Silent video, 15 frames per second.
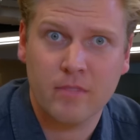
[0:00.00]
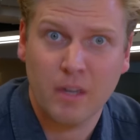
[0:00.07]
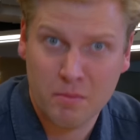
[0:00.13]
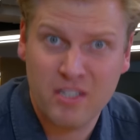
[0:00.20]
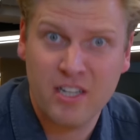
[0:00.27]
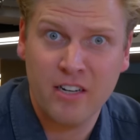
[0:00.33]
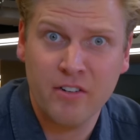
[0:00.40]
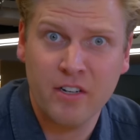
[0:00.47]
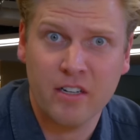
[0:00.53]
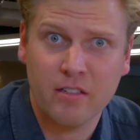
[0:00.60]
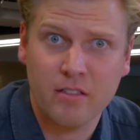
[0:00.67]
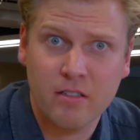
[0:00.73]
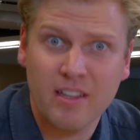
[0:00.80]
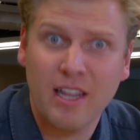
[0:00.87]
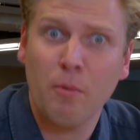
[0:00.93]
I'm
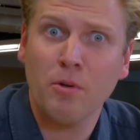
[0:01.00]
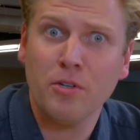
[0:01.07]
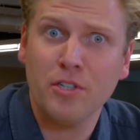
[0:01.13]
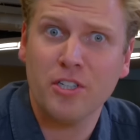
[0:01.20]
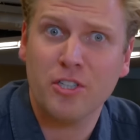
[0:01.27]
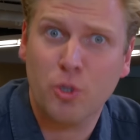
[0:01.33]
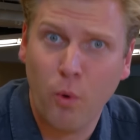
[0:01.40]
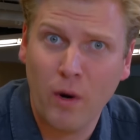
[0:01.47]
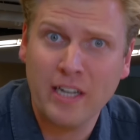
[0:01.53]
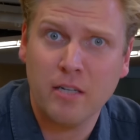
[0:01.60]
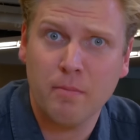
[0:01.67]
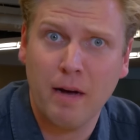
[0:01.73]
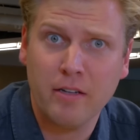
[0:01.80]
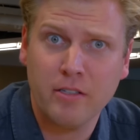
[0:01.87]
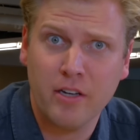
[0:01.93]
serious. They want you to tweet
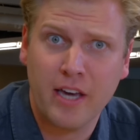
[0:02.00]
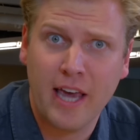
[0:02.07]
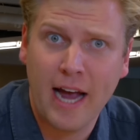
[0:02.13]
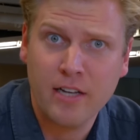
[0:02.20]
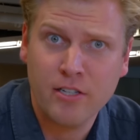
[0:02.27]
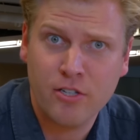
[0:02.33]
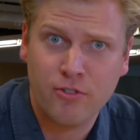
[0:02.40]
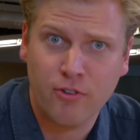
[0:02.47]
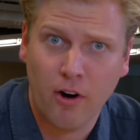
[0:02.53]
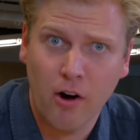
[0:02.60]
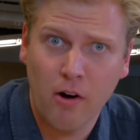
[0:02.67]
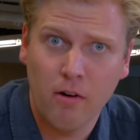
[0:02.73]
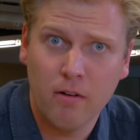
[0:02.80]
about your gastro.